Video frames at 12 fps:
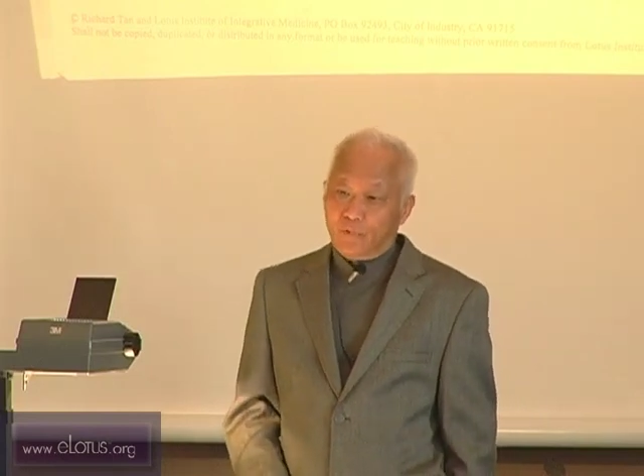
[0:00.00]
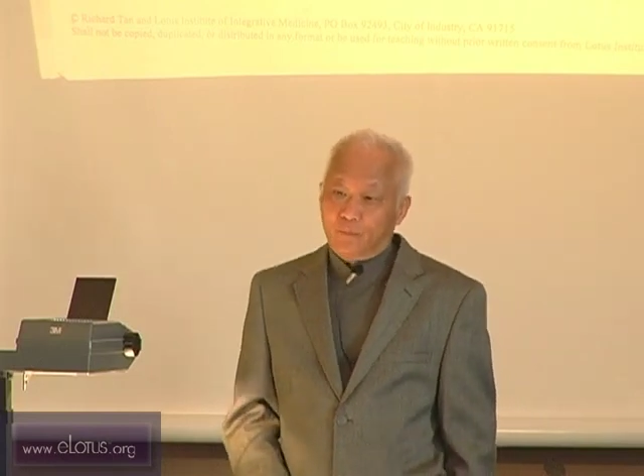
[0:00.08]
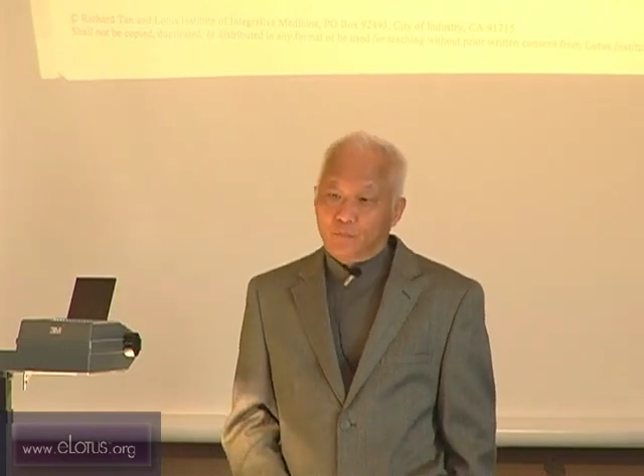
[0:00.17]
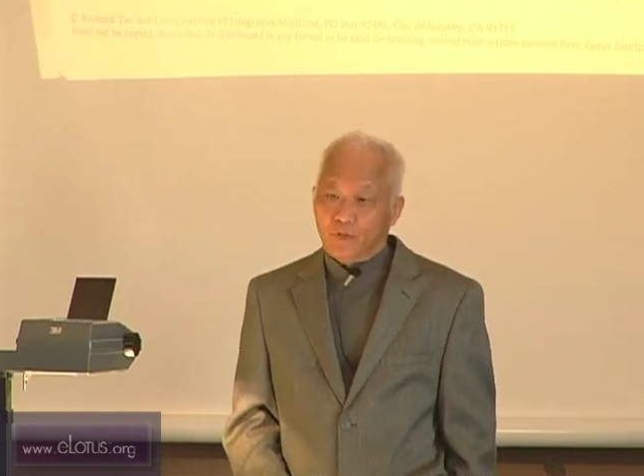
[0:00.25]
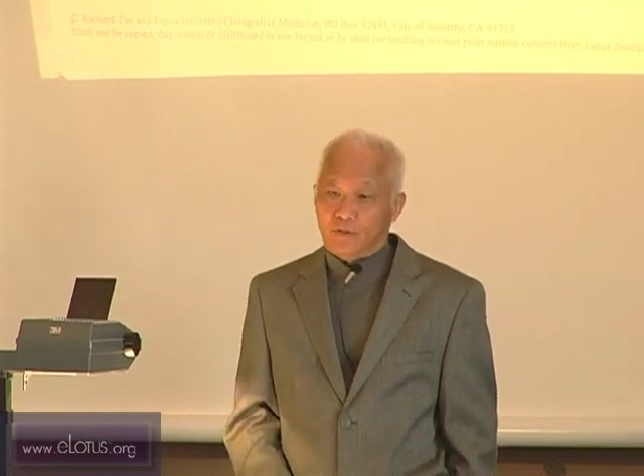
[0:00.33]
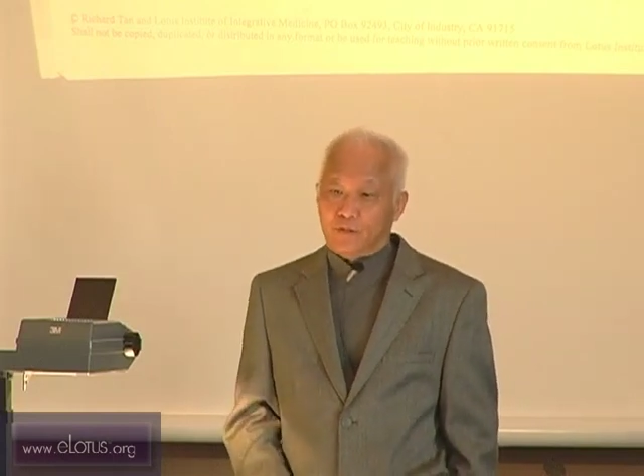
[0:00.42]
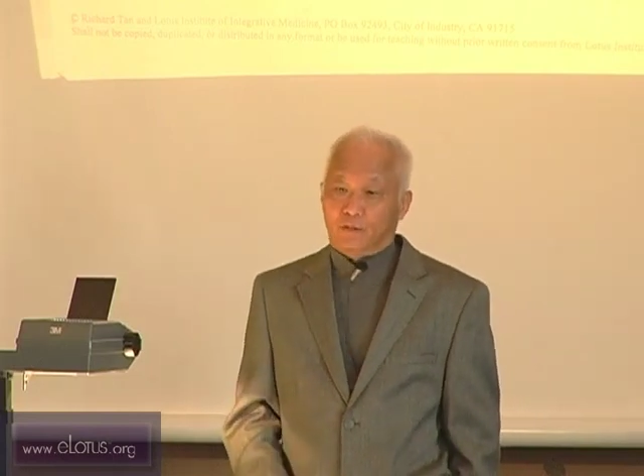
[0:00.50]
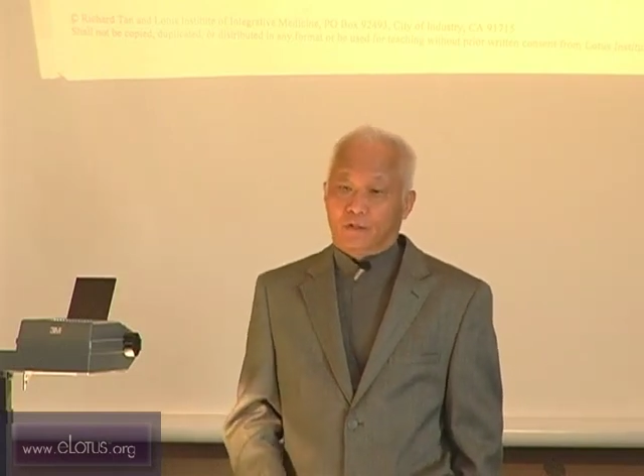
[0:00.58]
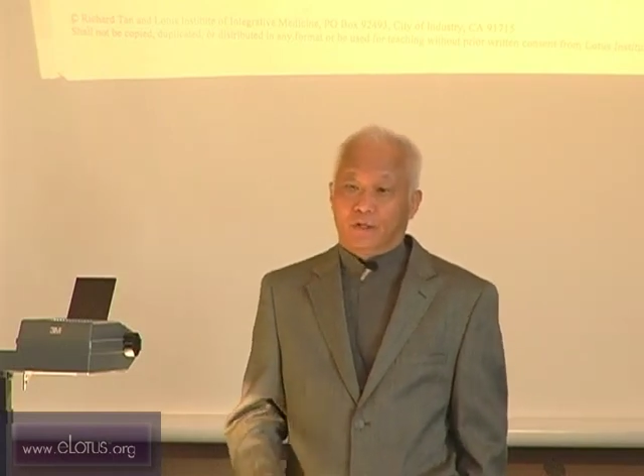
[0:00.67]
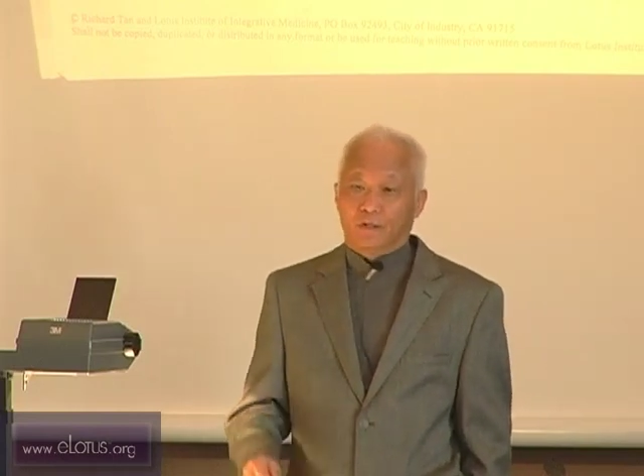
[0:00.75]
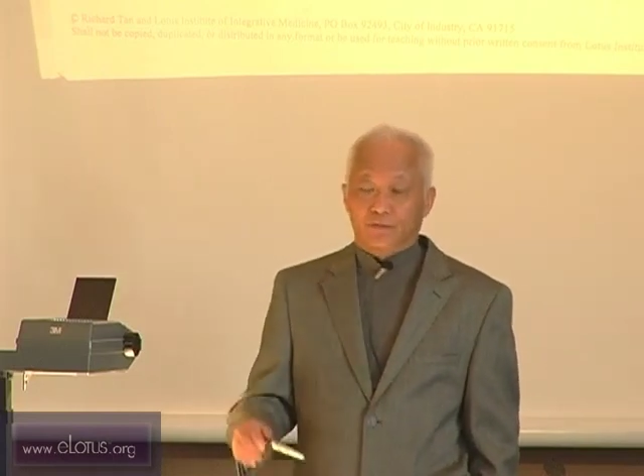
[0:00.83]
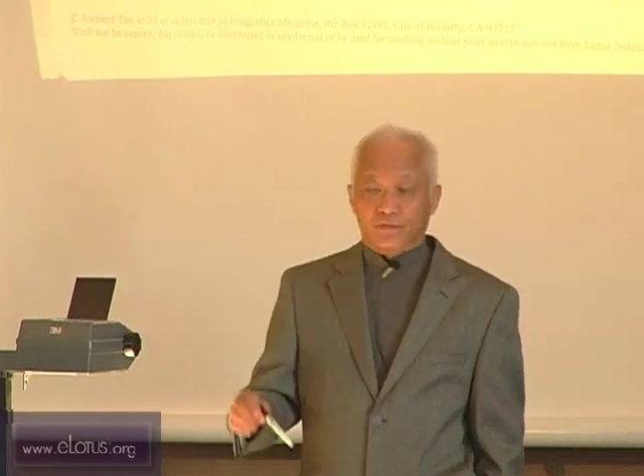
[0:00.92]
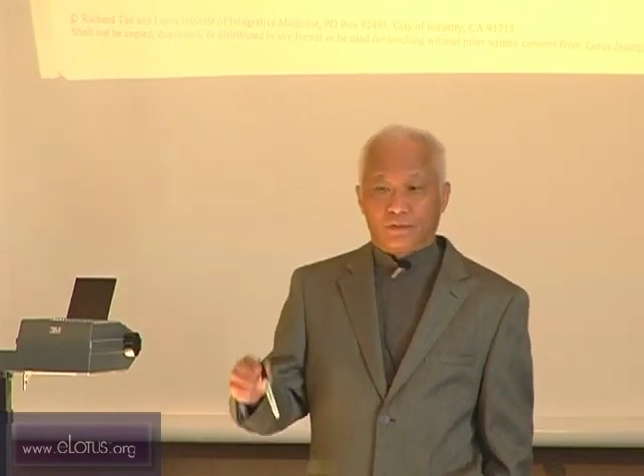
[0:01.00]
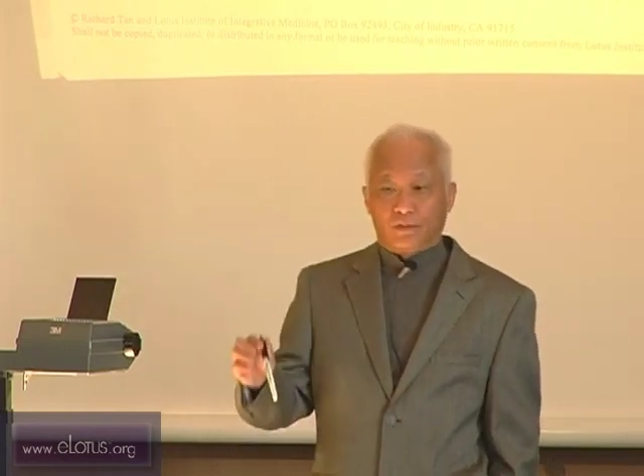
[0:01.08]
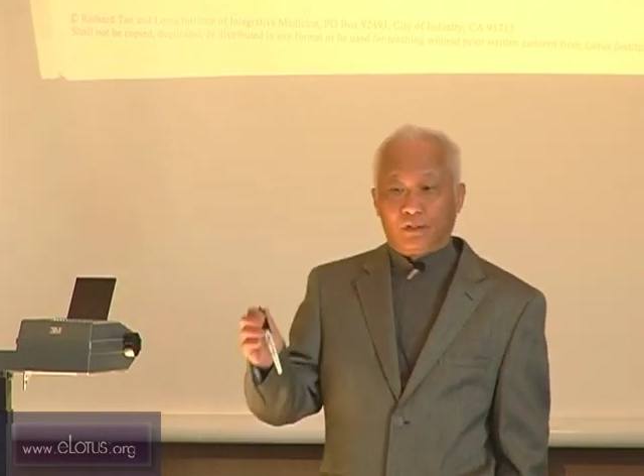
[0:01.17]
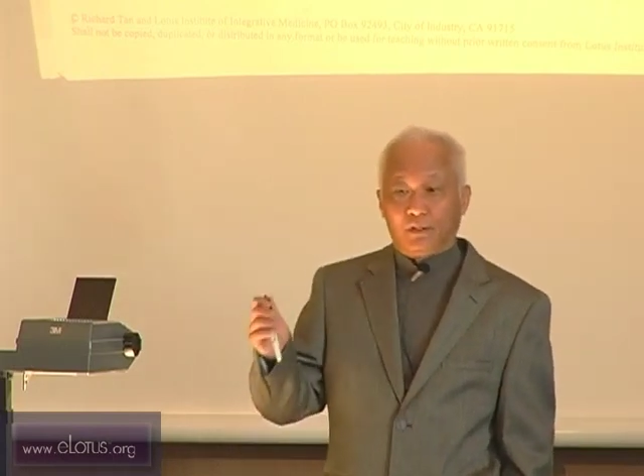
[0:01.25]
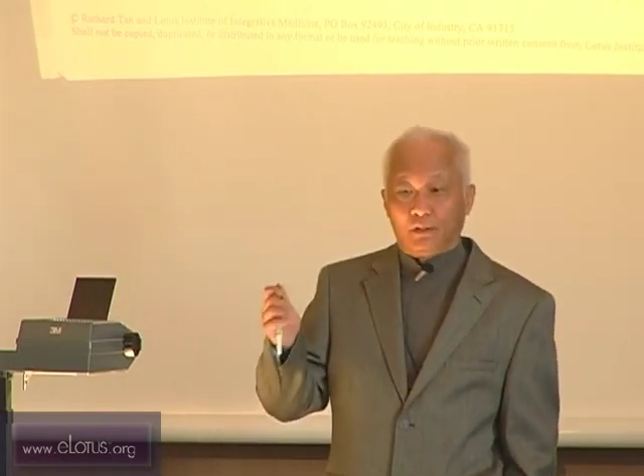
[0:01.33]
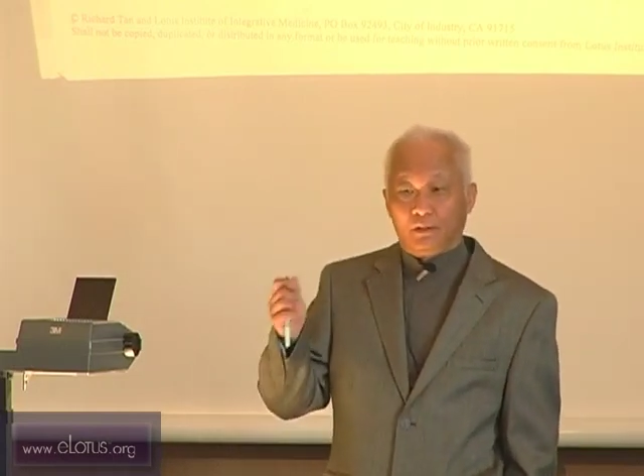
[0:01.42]
Image is
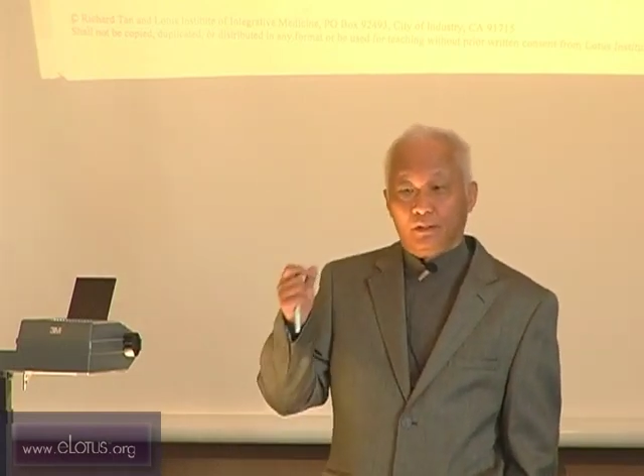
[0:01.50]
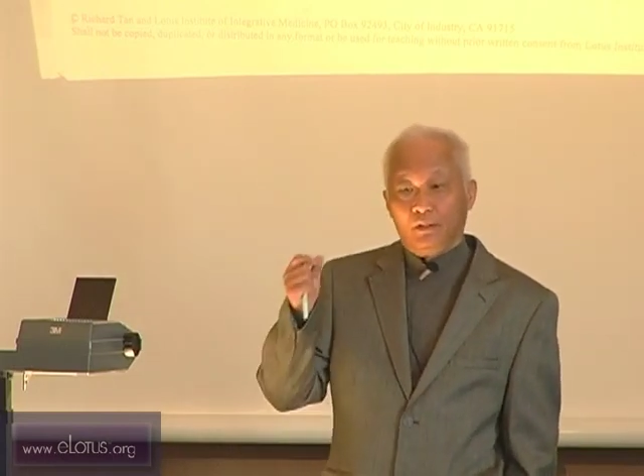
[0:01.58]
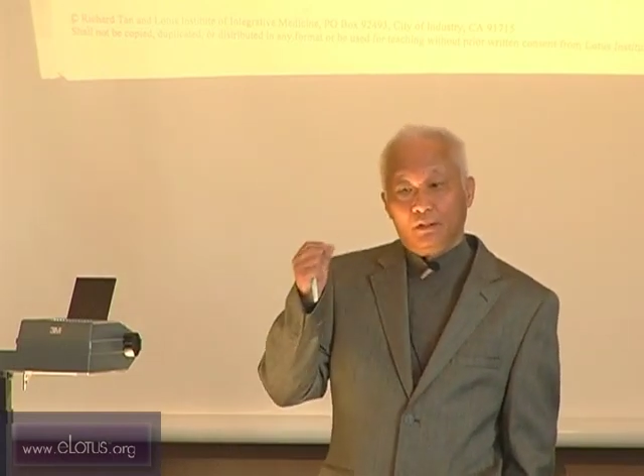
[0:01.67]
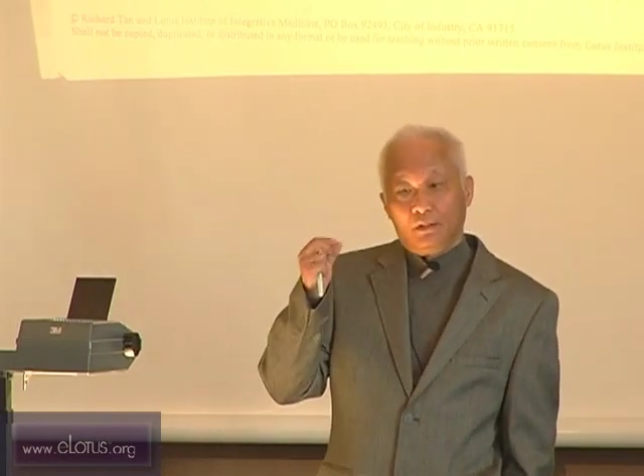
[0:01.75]
the